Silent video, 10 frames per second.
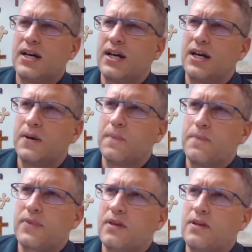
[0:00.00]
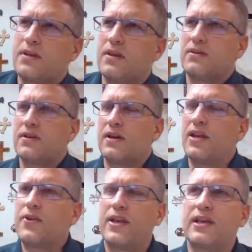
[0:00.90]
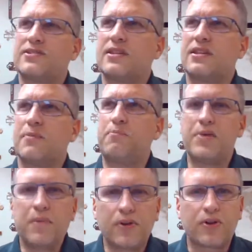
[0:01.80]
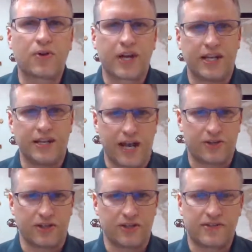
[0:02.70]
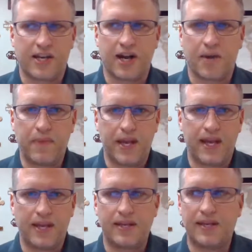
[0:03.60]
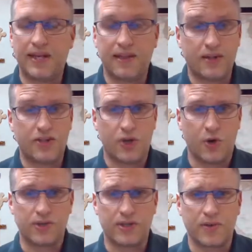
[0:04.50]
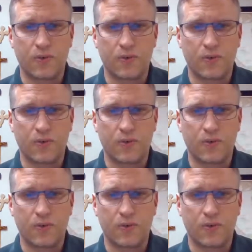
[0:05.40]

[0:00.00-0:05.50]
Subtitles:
Um, Another thing is the biblical connections that are made in The Chosen.